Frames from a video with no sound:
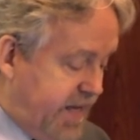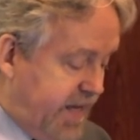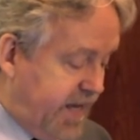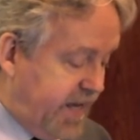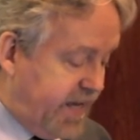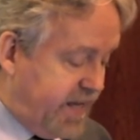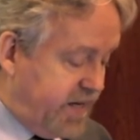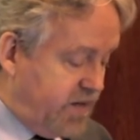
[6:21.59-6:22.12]

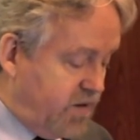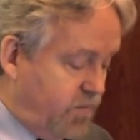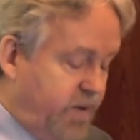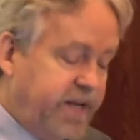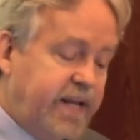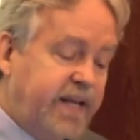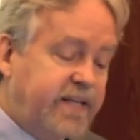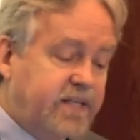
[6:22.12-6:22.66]
And
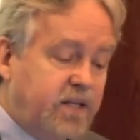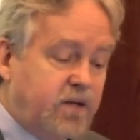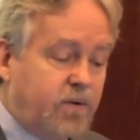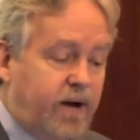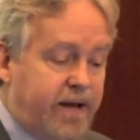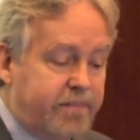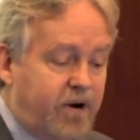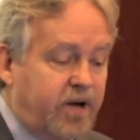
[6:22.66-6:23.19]
we need
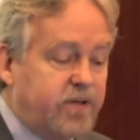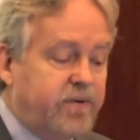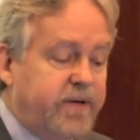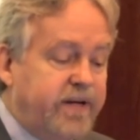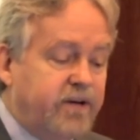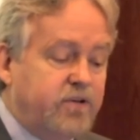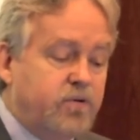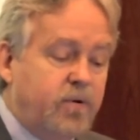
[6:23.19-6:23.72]
to, I'm
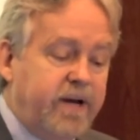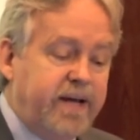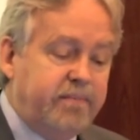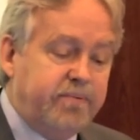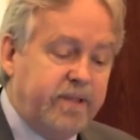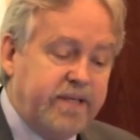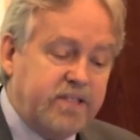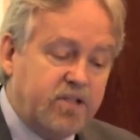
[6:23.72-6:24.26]
arguing here, train
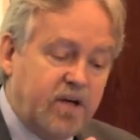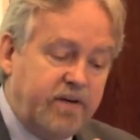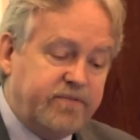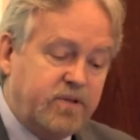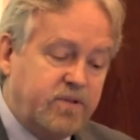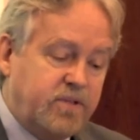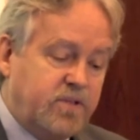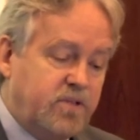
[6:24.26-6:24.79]
police
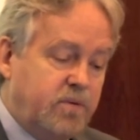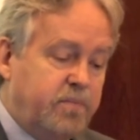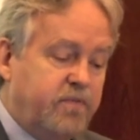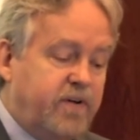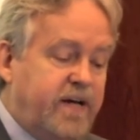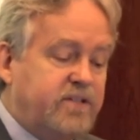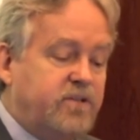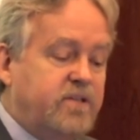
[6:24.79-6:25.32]
officers and
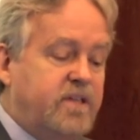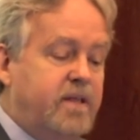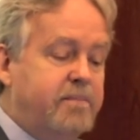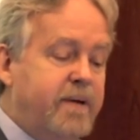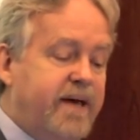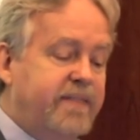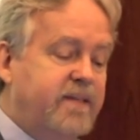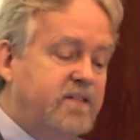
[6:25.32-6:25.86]
supervisors in the
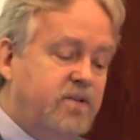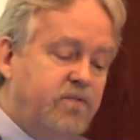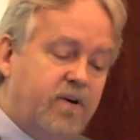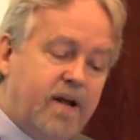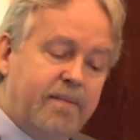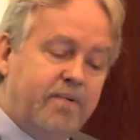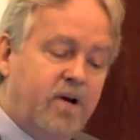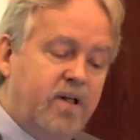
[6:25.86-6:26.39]
methods of
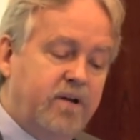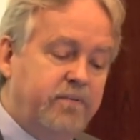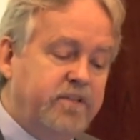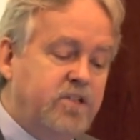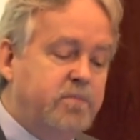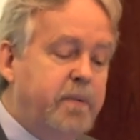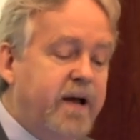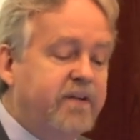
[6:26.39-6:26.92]
what I'm calling
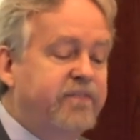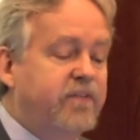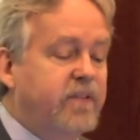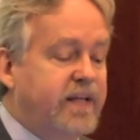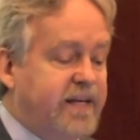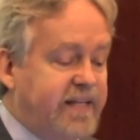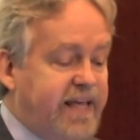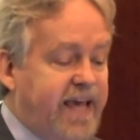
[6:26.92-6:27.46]

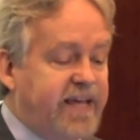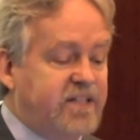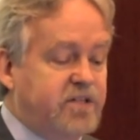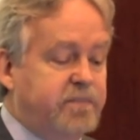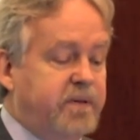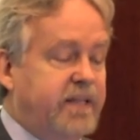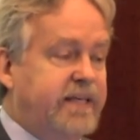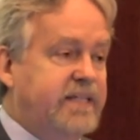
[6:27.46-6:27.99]
respectful,
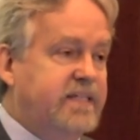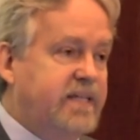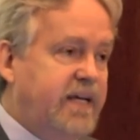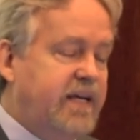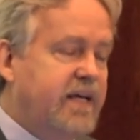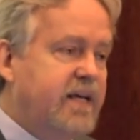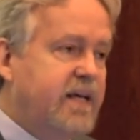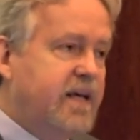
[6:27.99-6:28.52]
engaged policing.